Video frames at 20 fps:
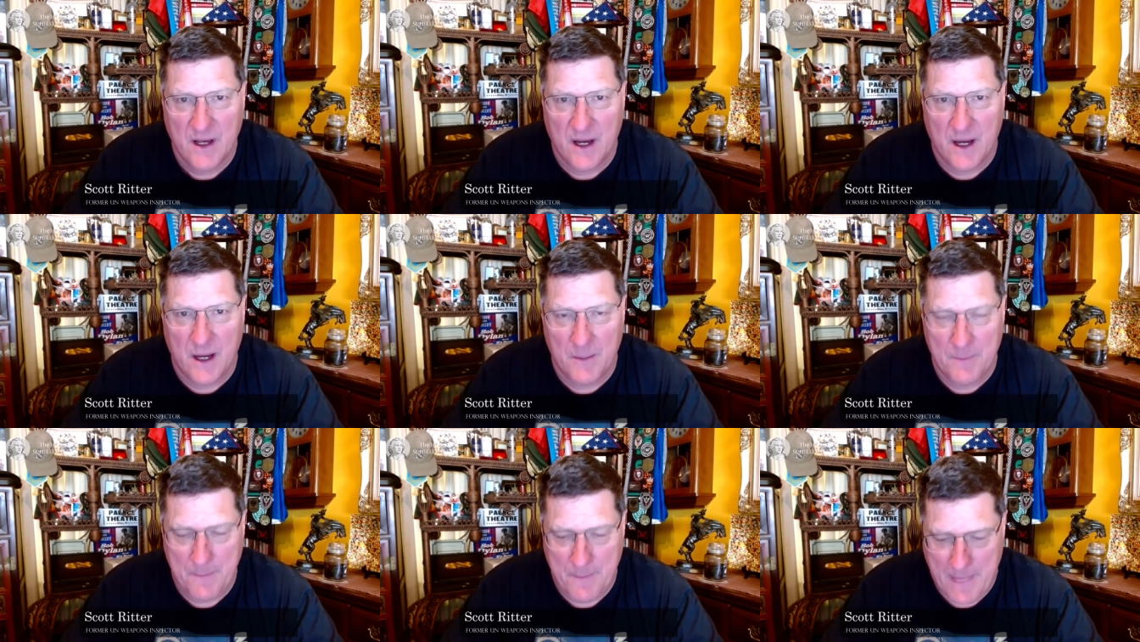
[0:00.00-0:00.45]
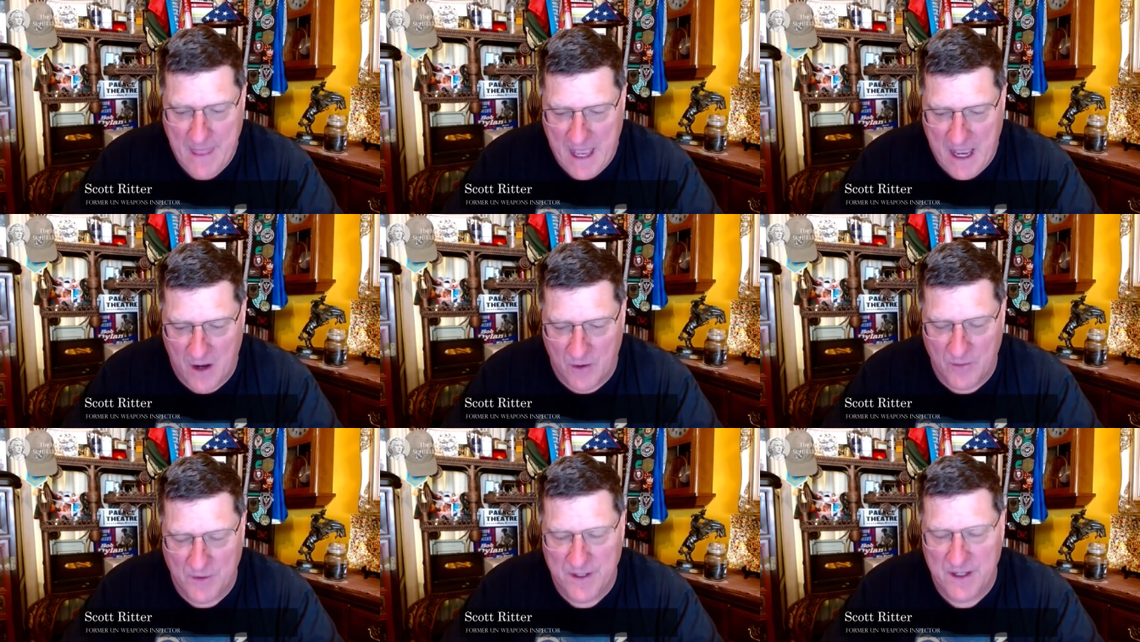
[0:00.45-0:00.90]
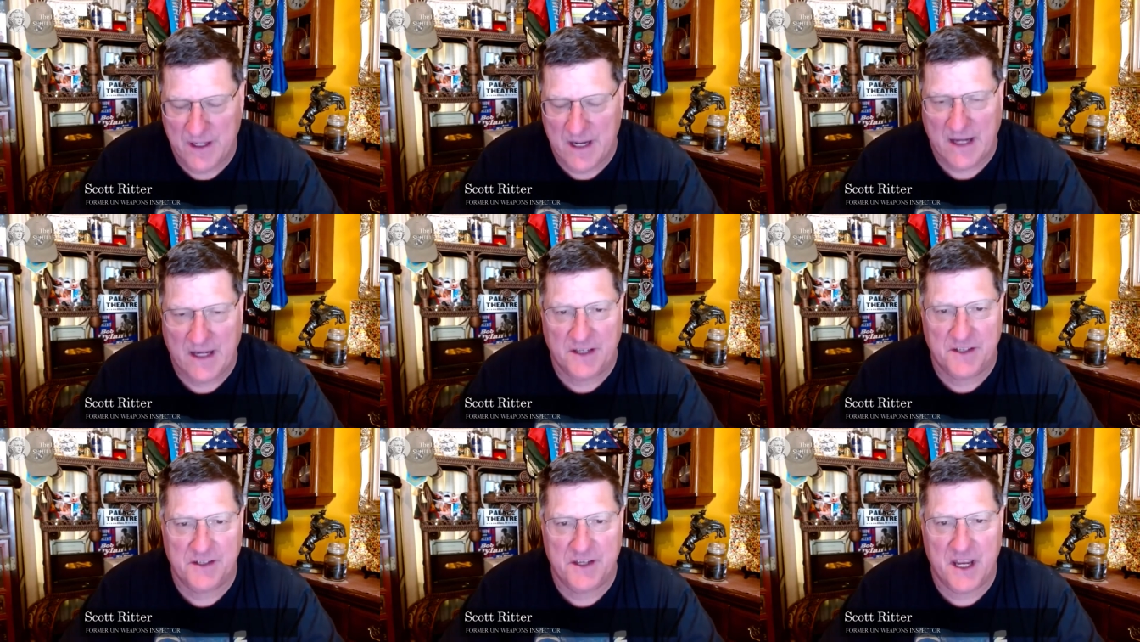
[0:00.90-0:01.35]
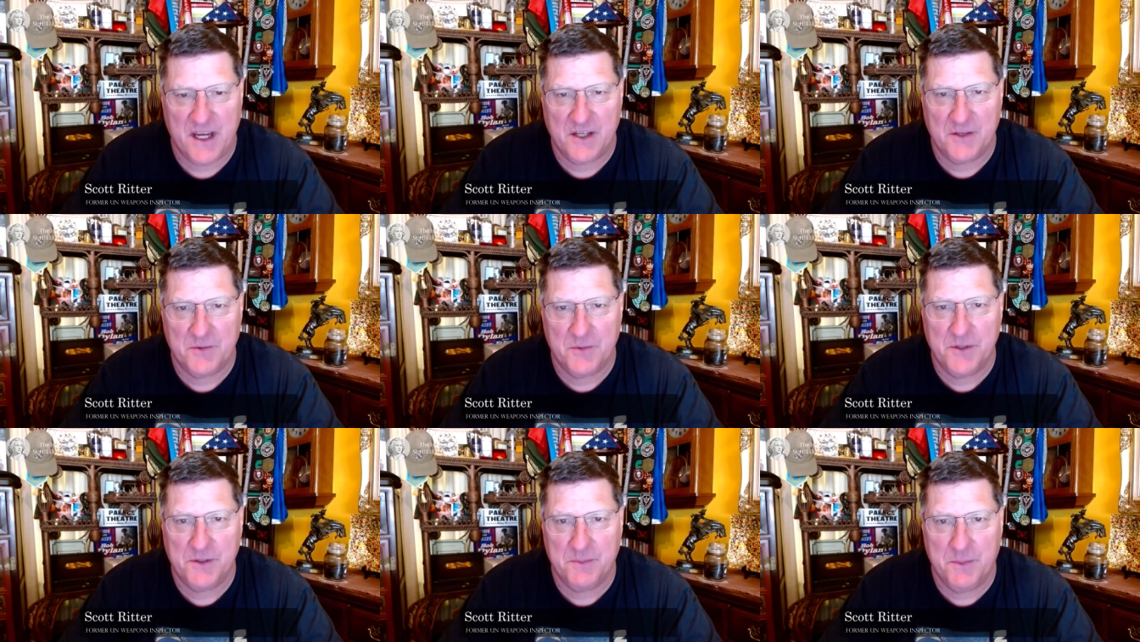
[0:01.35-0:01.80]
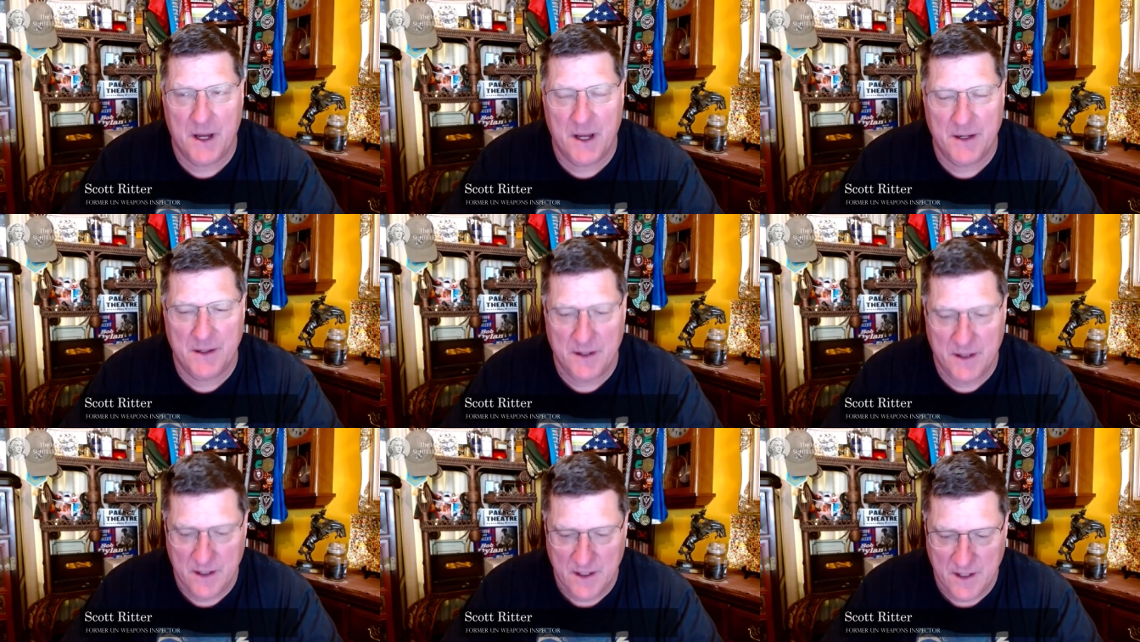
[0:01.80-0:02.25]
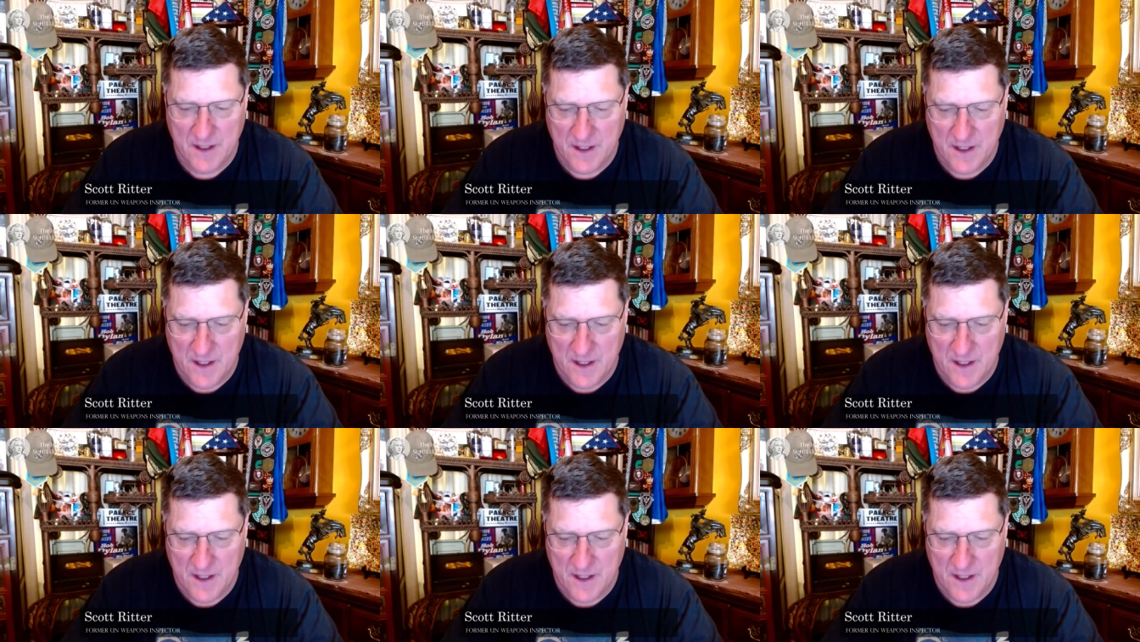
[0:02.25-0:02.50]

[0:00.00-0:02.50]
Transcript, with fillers: Um, how will the United States respond?